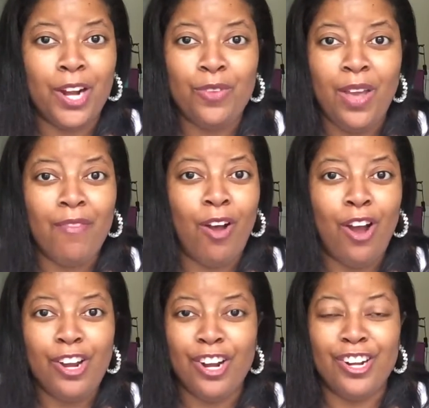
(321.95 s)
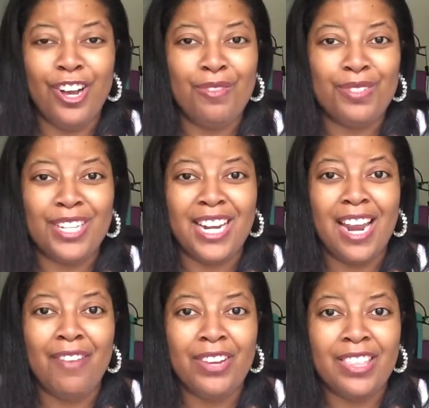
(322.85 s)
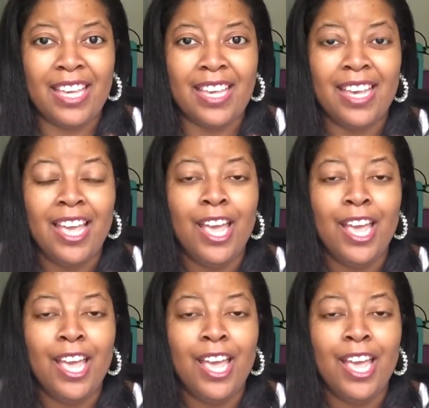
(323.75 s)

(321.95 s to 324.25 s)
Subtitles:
You have all your notes and everything.